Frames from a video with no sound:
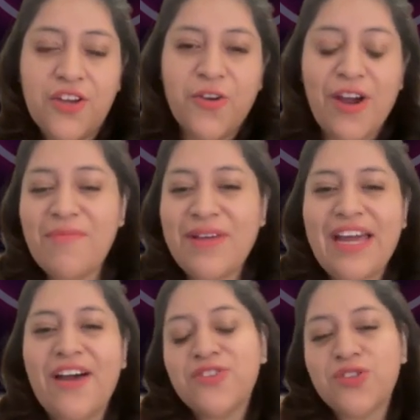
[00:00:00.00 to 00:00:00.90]
Graham et
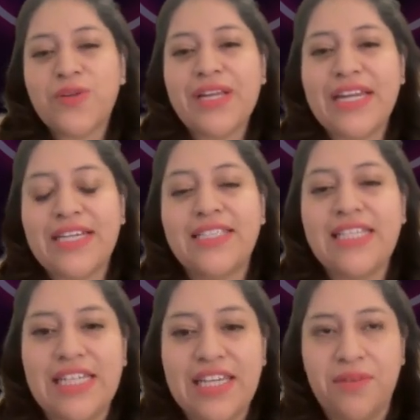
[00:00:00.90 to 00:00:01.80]
al.'s
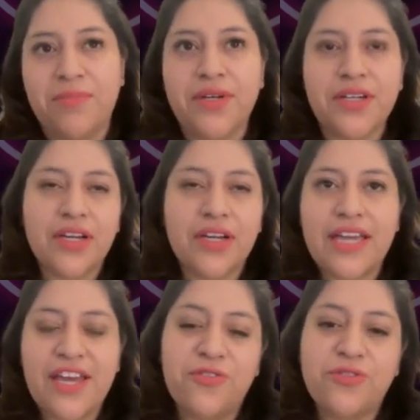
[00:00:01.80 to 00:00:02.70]
2019 ebook,
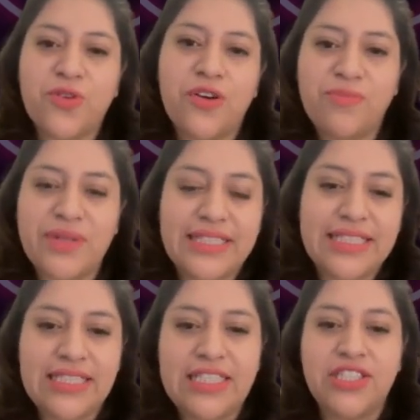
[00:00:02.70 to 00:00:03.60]
K through 12
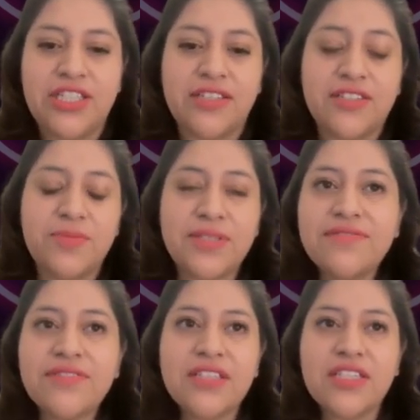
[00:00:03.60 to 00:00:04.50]
Blended Teaching,
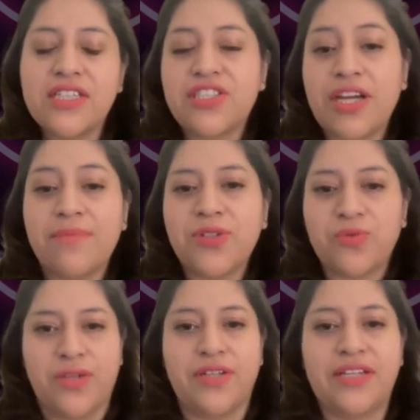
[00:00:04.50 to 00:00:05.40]
specifically Chapter
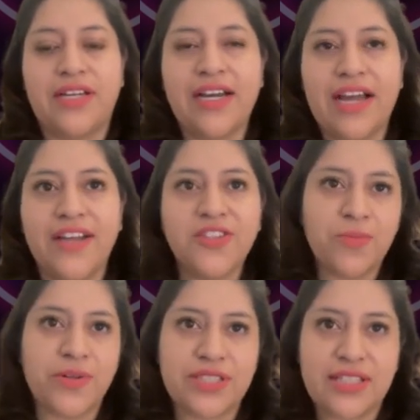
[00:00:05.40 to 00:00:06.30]
1, A Guide to
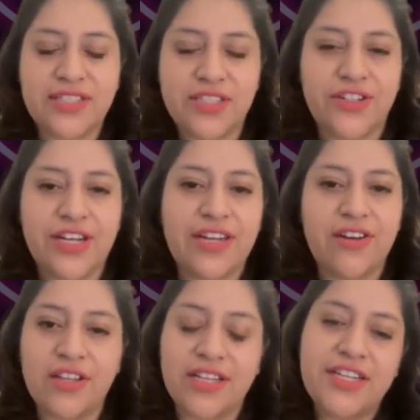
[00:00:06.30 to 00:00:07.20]
Personalized Learning
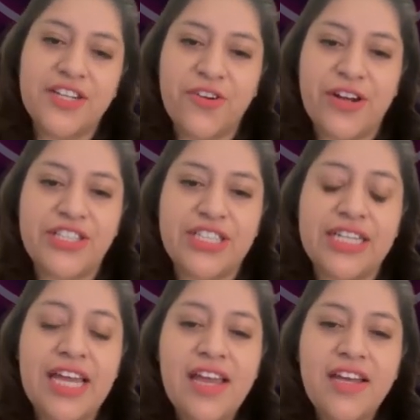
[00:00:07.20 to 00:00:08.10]
and Online
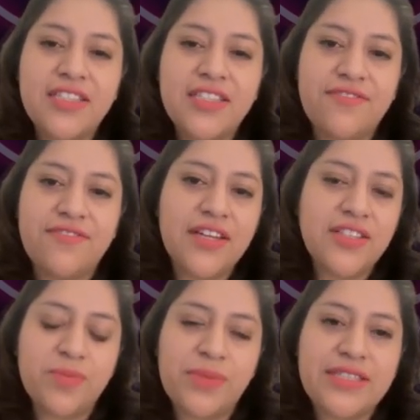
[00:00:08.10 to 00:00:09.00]
Integration,
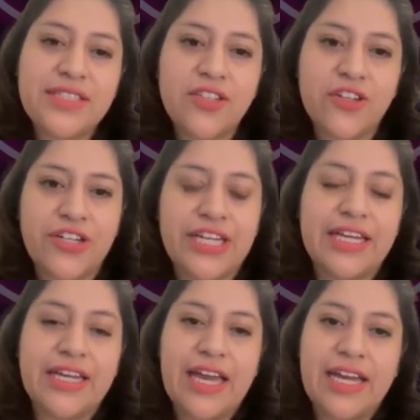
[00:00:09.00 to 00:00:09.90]
defines blended
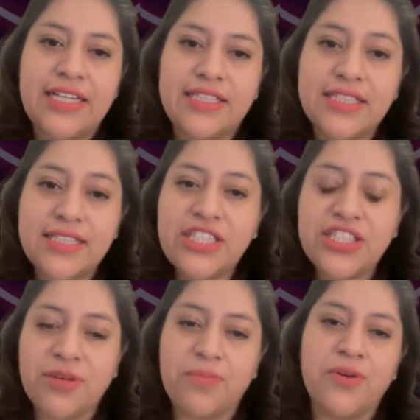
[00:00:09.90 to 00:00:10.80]
learning as a
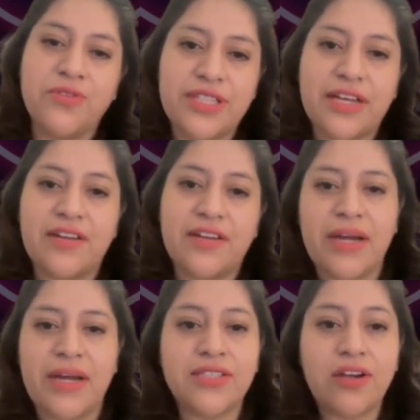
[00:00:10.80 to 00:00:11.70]
teaching approach that
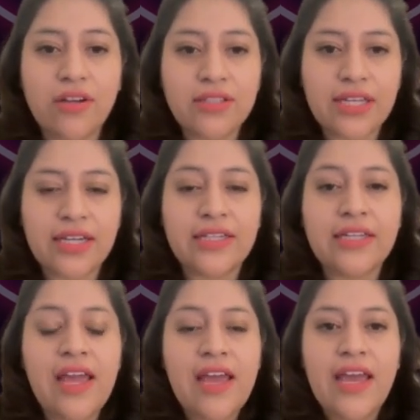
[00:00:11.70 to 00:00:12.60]
combines online
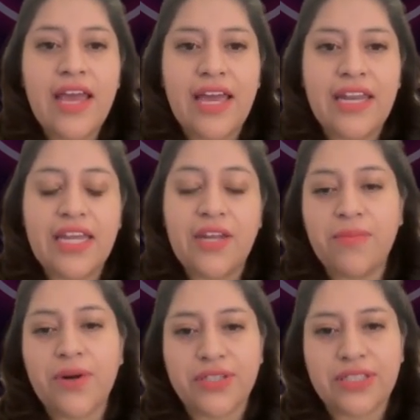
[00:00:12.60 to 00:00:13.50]
and in
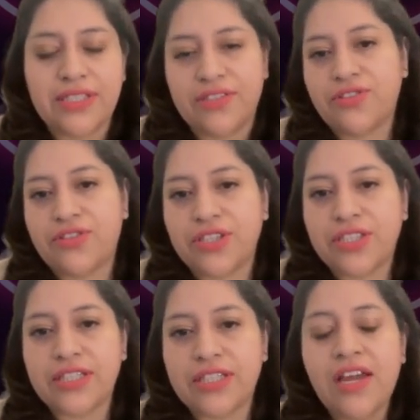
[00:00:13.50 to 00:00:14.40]
person
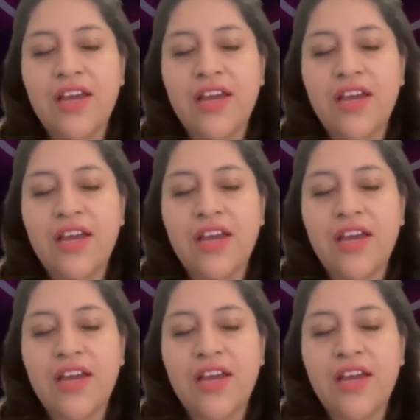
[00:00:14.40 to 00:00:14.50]
instruction.